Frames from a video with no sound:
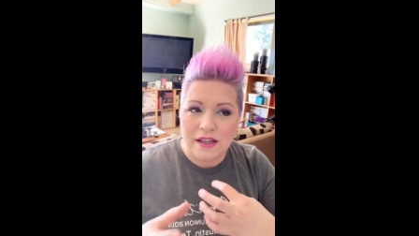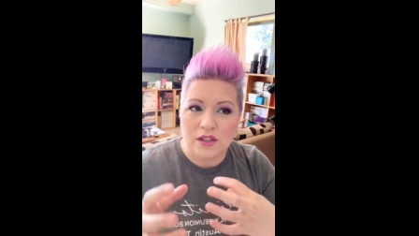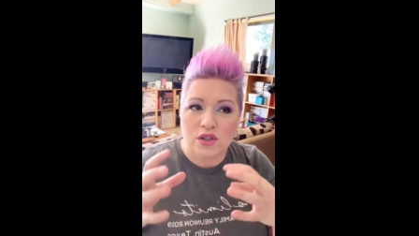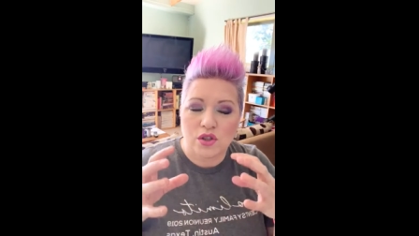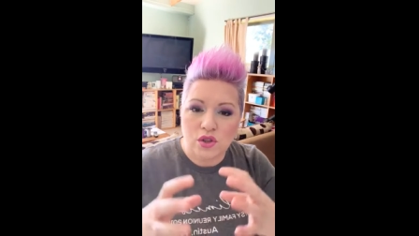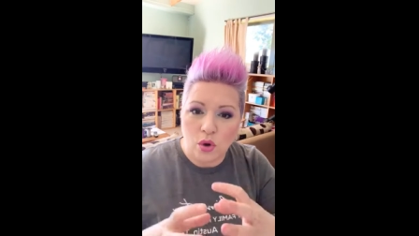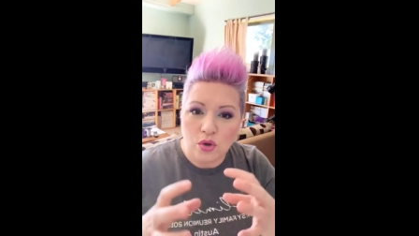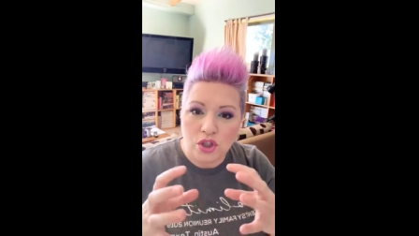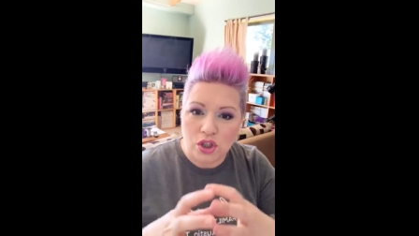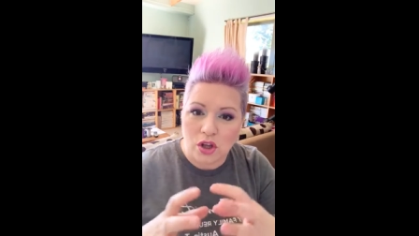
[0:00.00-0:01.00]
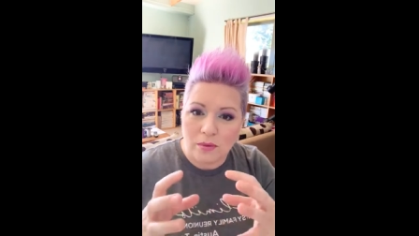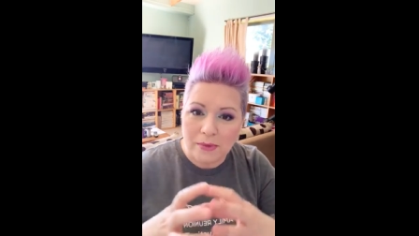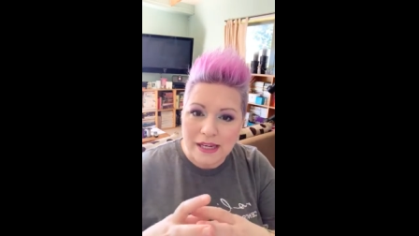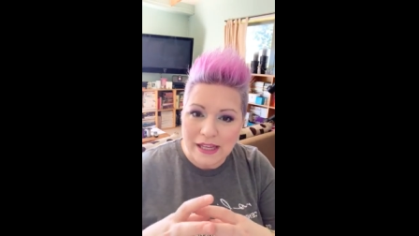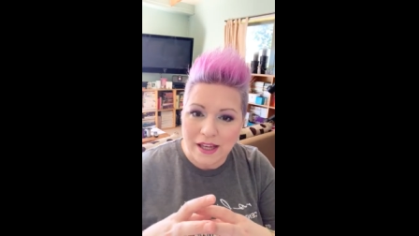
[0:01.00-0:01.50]
Social
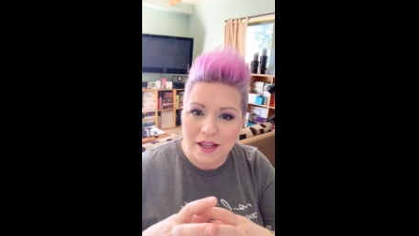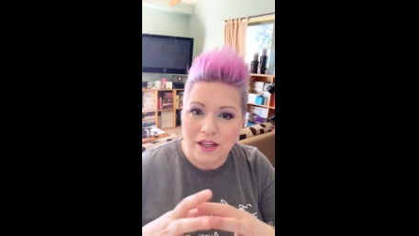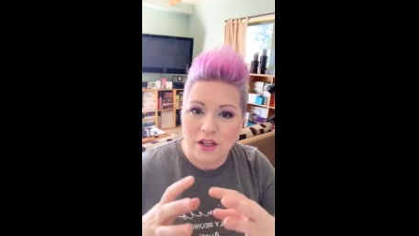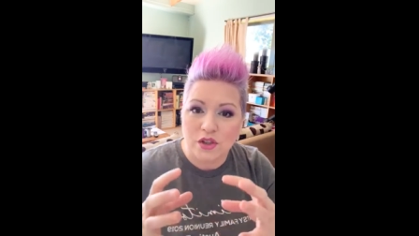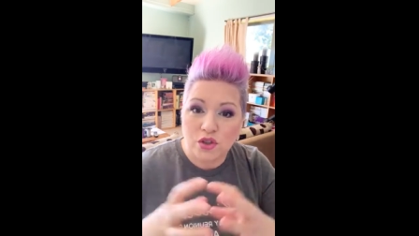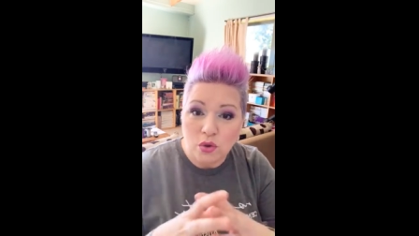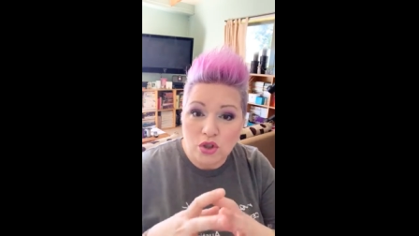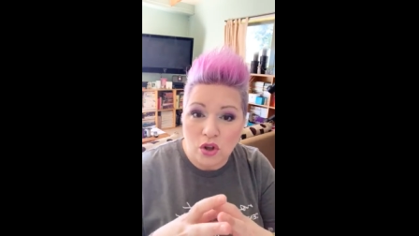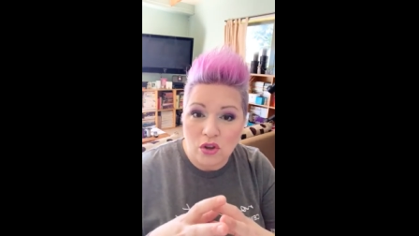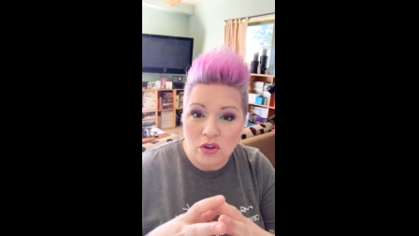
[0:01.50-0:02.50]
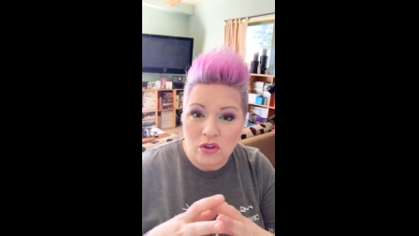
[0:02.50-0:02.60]
media, social.